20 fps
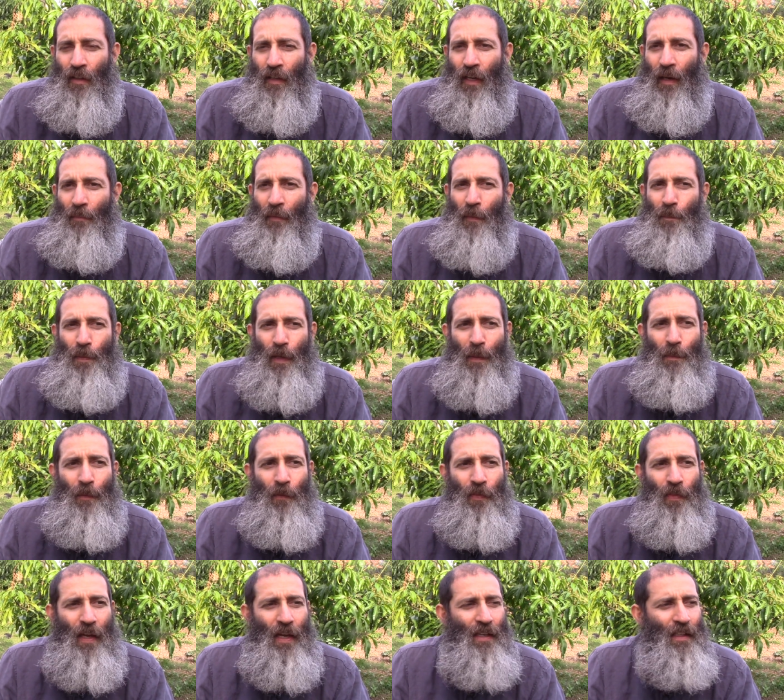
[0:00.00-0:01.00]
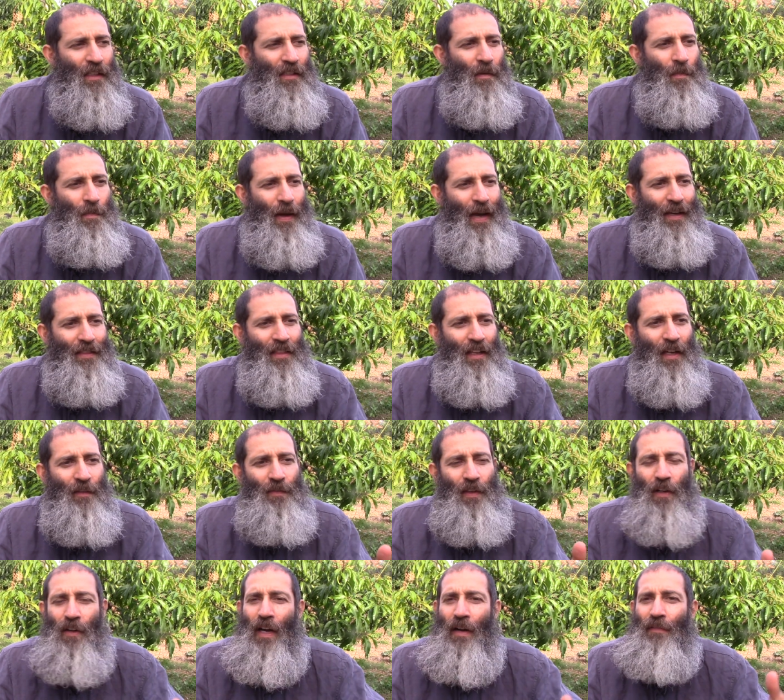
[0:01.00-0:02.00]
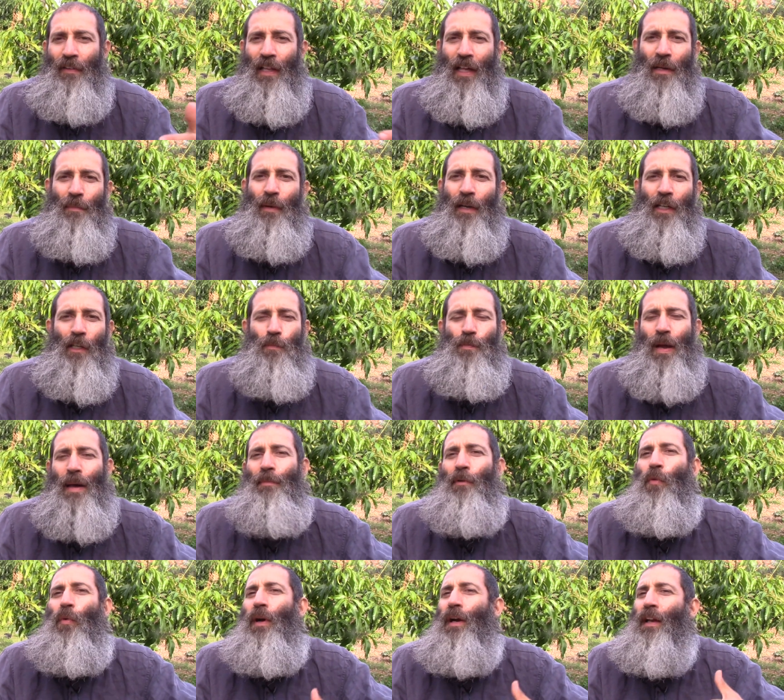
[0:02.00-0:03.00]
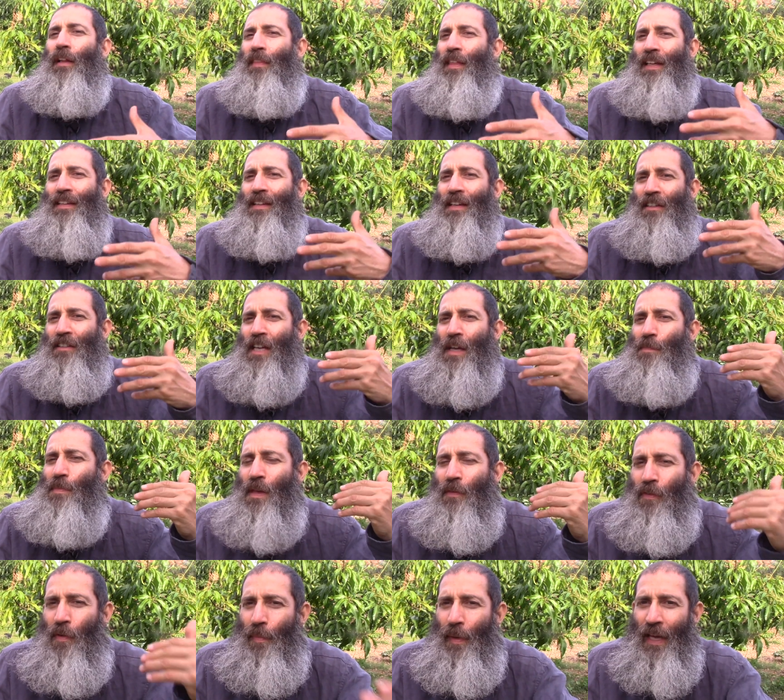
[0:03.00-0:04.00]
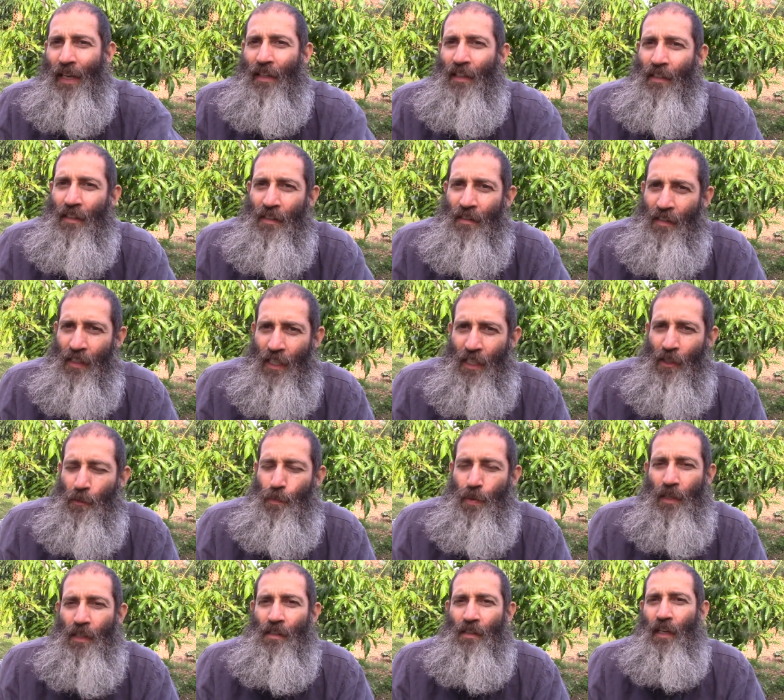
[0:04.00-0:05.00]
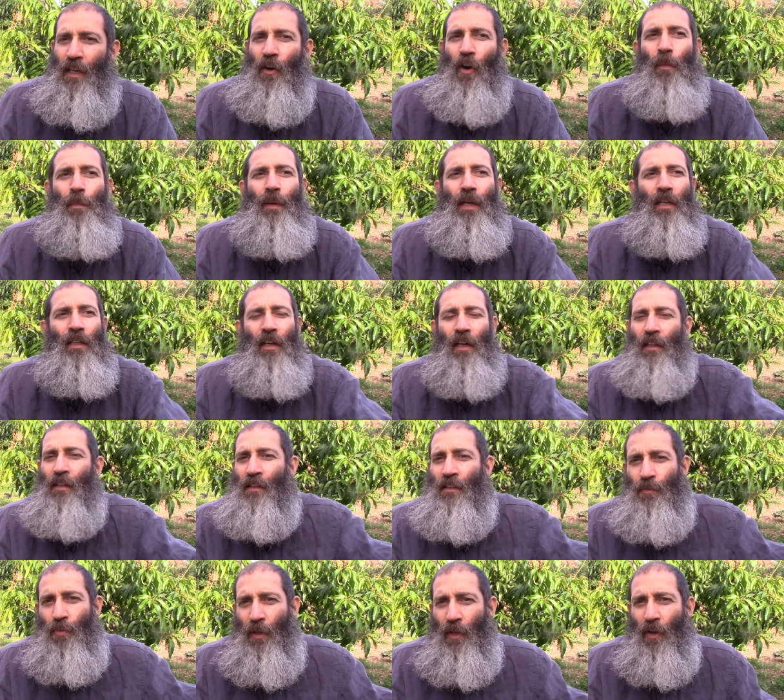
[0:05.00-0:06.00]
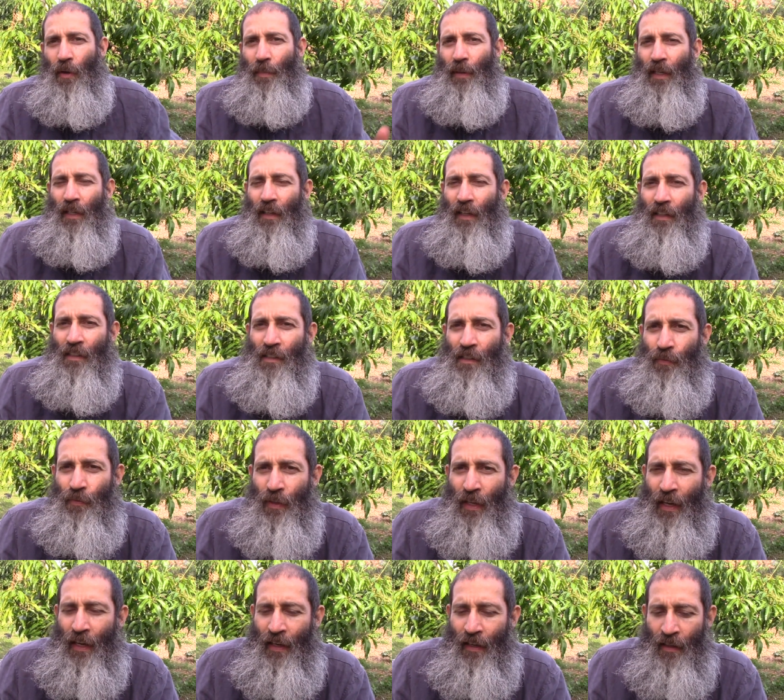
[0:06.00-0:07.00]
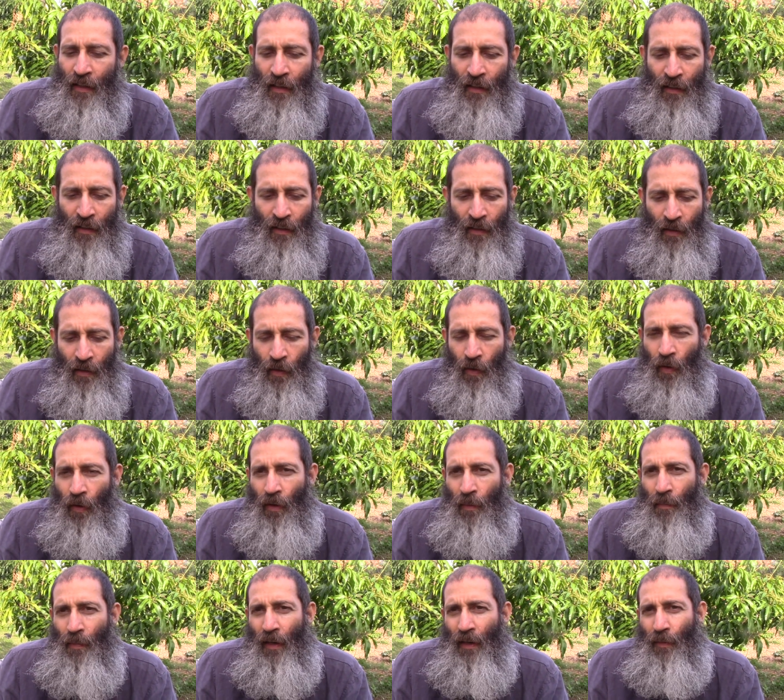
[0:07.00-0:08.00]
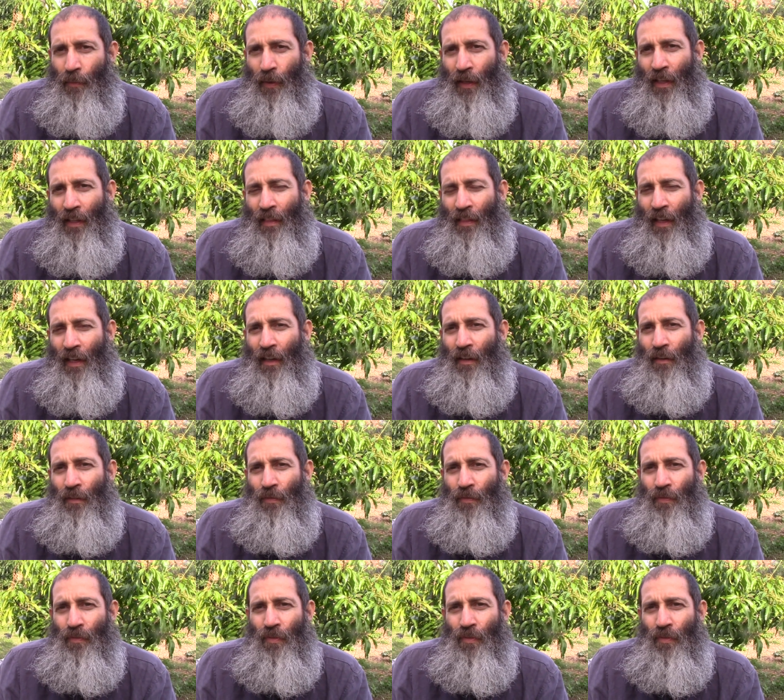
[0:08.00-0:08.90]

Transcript: I mean, people think it's a bad thing if they don't have a lot of money. It's probably one of the things that keep them from getting a disease because they'd all be gluttons. We'd all be gluttons if we had all the money we could think of.